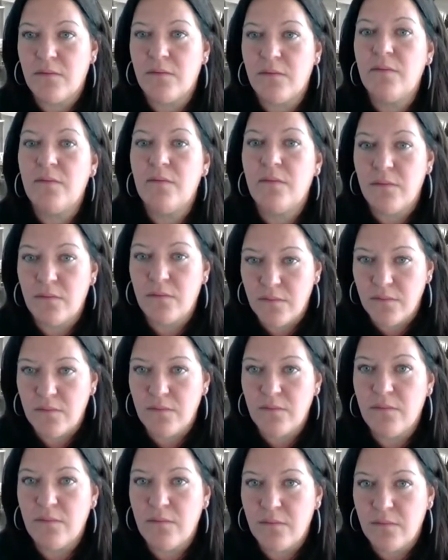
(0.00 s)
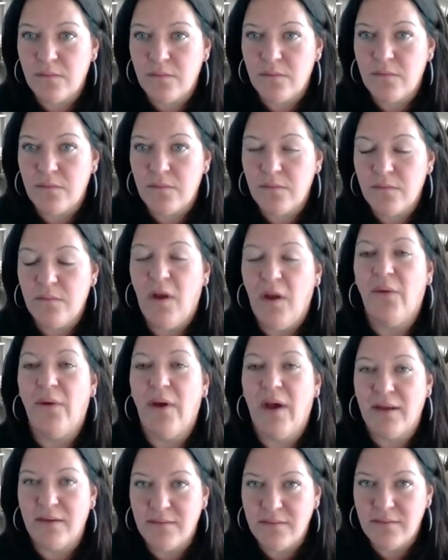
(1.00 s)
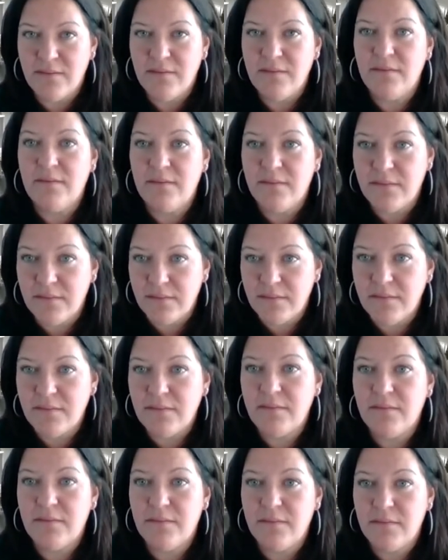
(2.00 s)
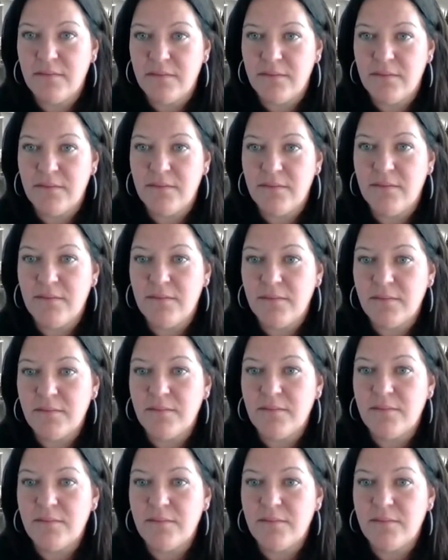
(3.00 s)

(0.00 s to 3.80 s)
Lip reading: (silent)